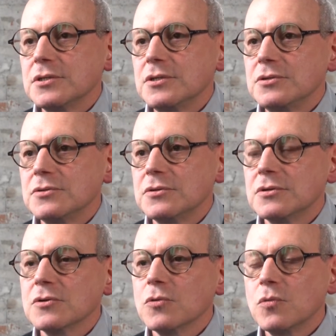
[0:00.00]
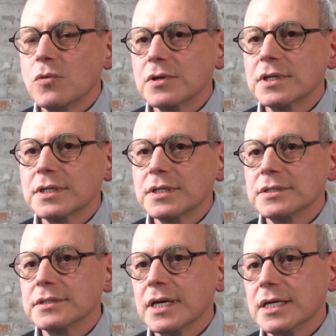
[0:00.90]
you're working
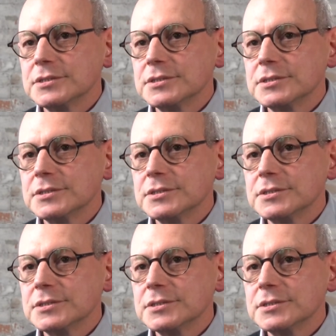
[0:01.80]
in